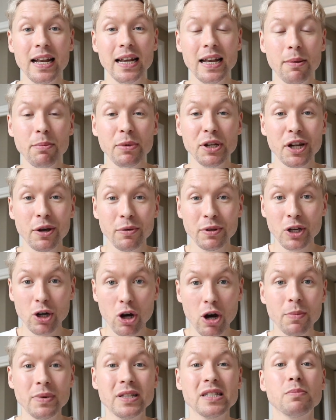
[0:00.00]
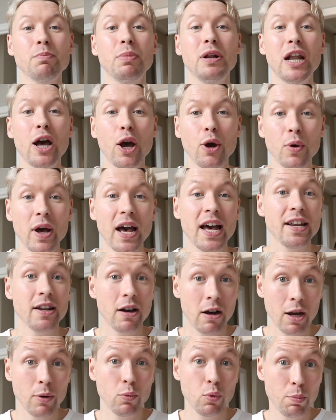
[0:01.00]
let me know in the comments below and
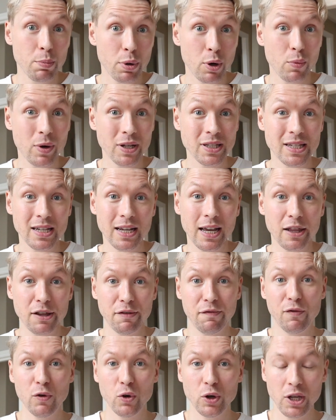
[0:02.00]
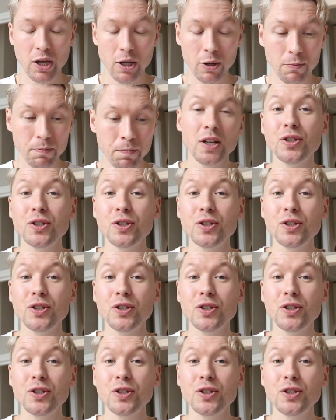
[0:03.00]
I will put one together for you.